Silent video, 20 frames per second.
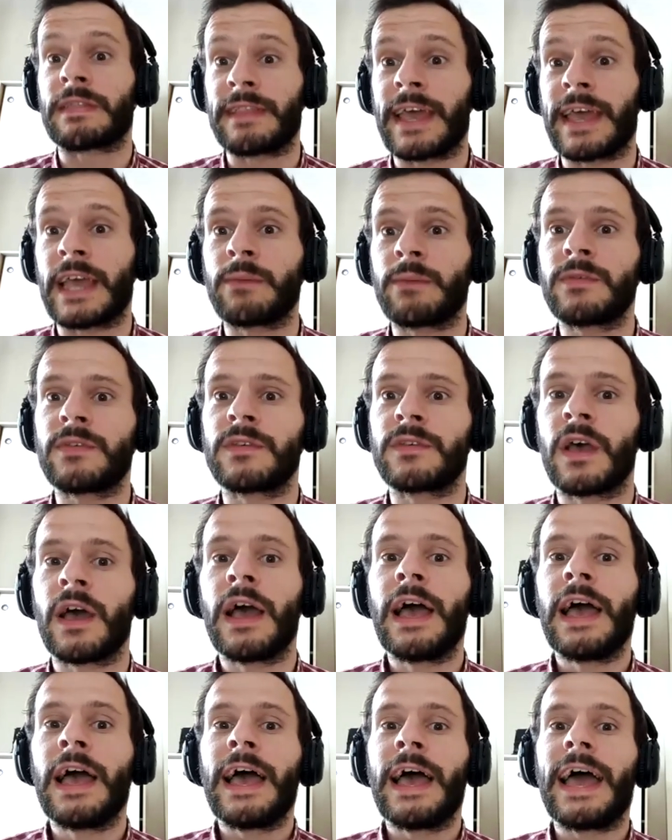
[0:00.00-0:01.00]
names.
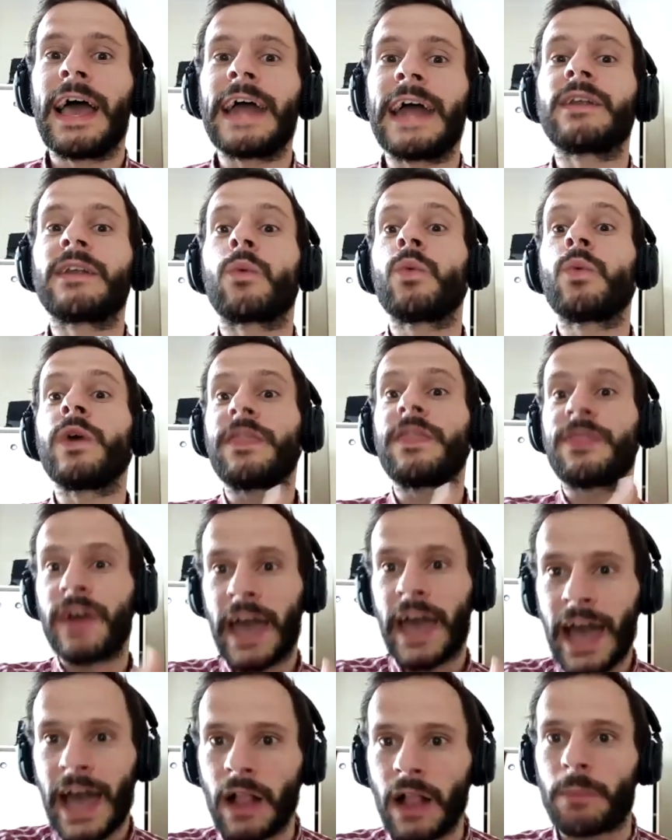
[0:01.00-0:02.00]
And with the
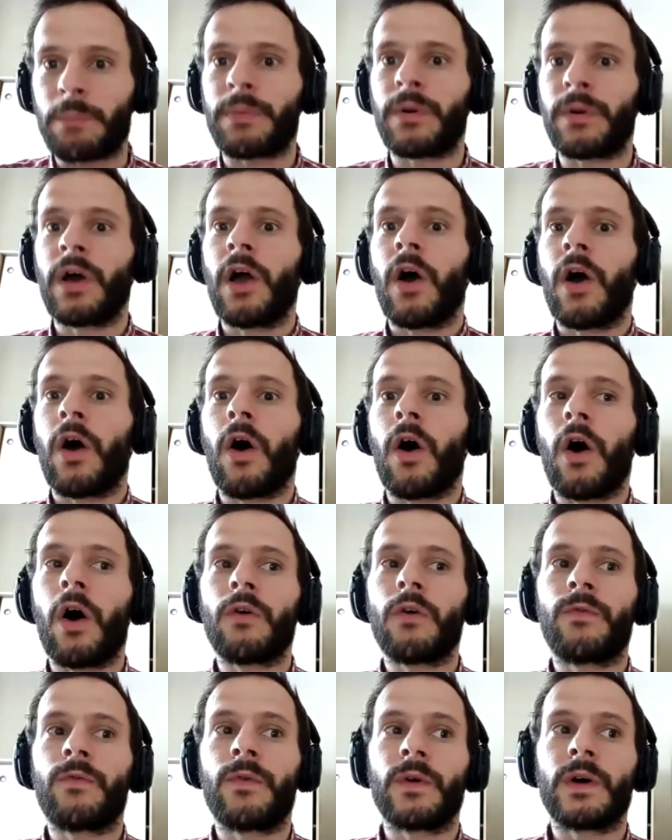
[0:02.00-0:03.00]
help
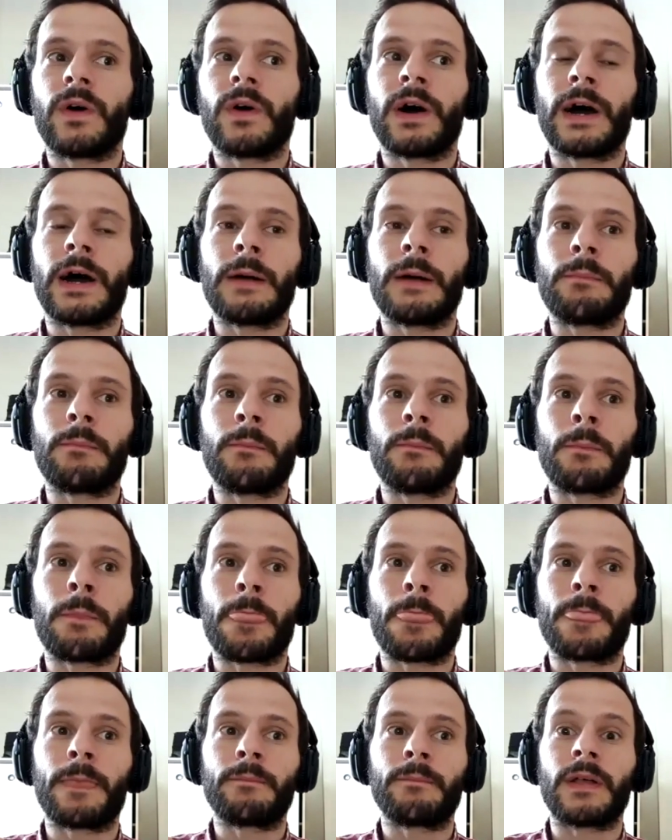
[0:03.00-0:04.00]
of
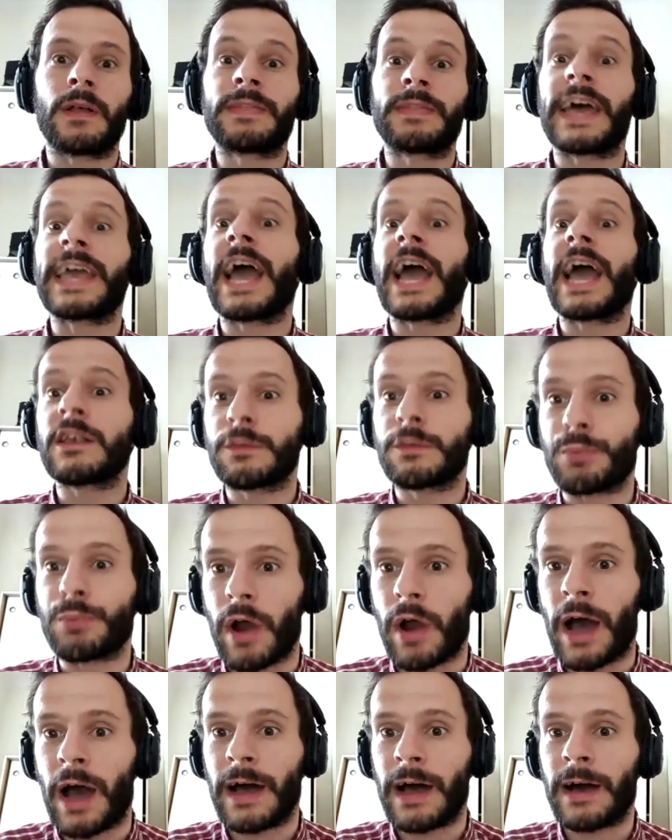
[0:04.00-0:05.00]

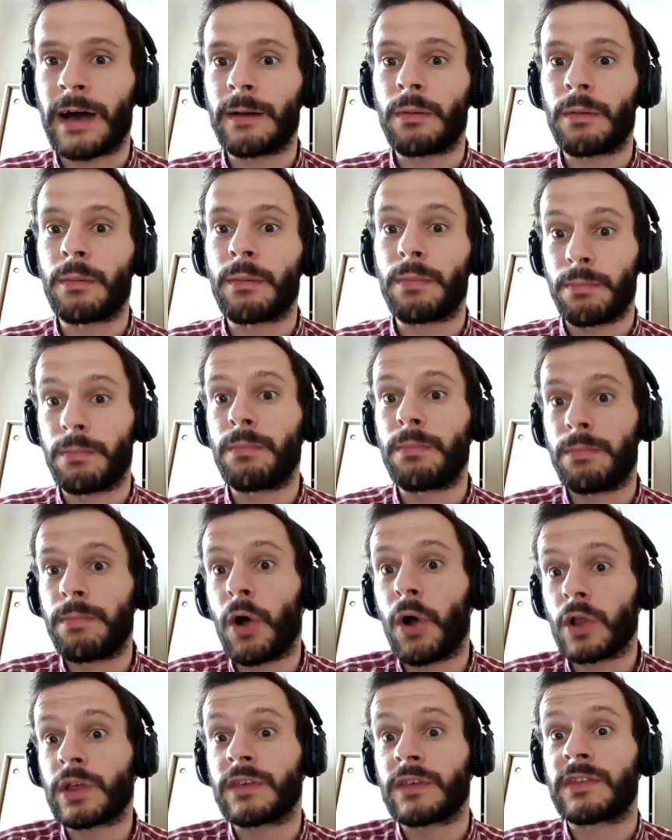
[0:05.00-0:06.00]
diaspora,
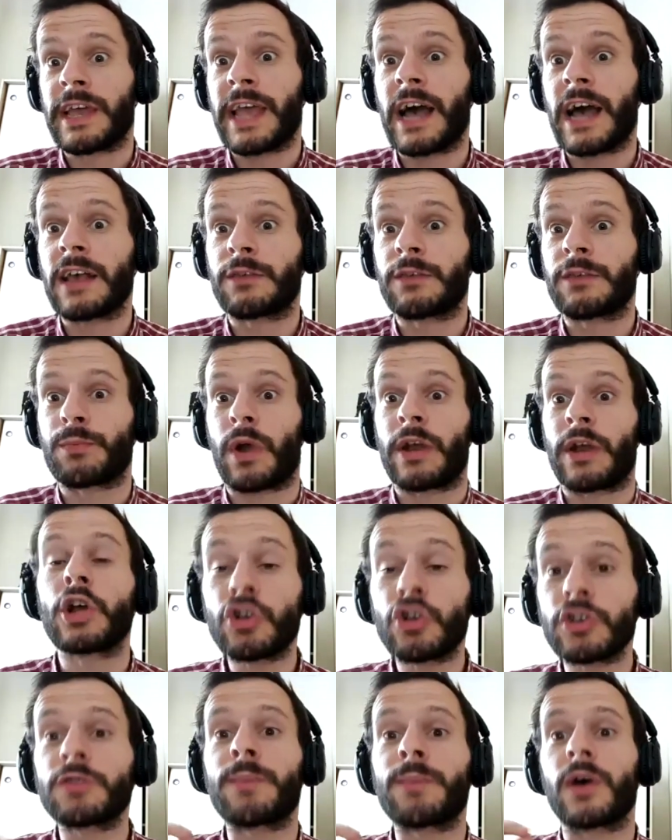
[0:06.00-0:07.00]
Balkans diaspora,
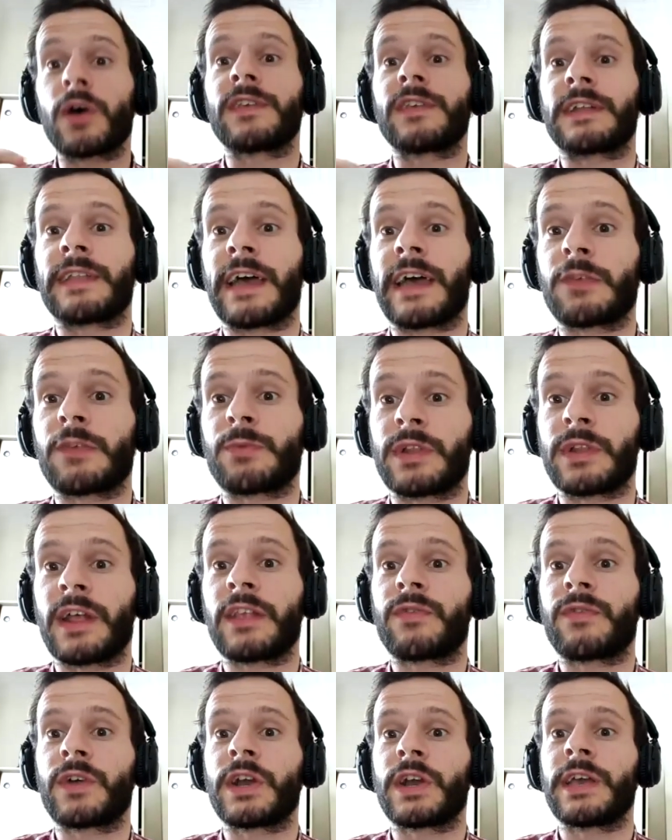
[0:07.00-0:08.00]
not just Bosnian diaspora,
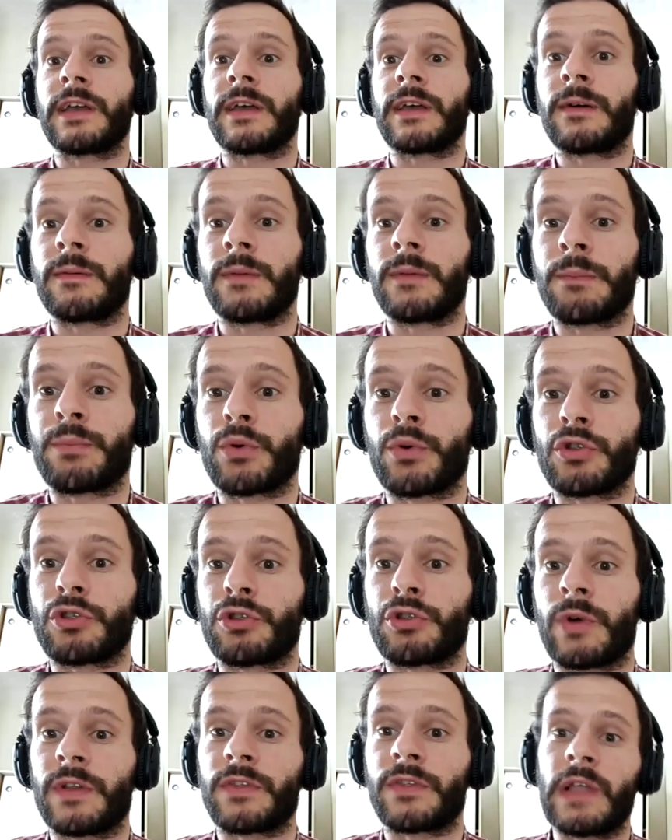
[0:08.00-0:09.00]
that's very
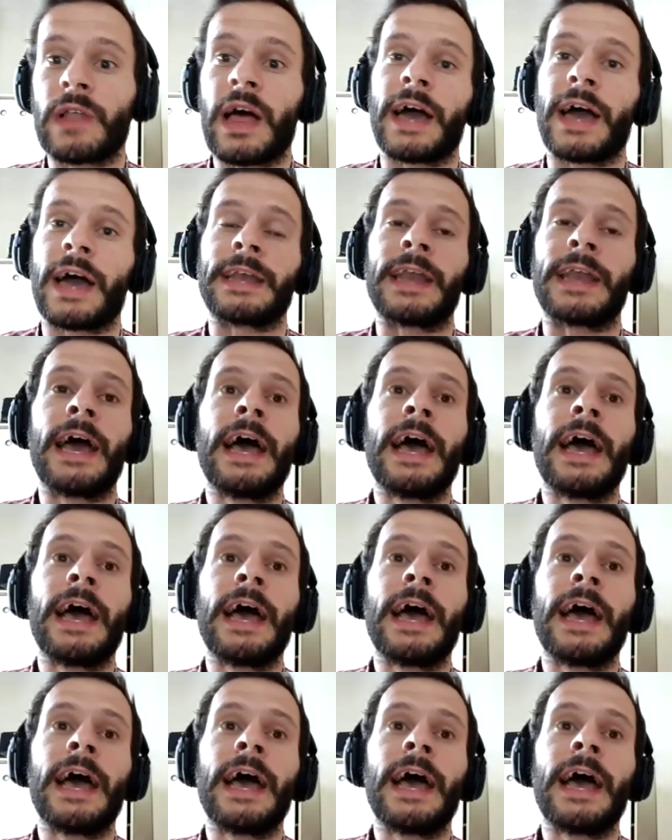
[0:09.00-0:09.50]
important to underline,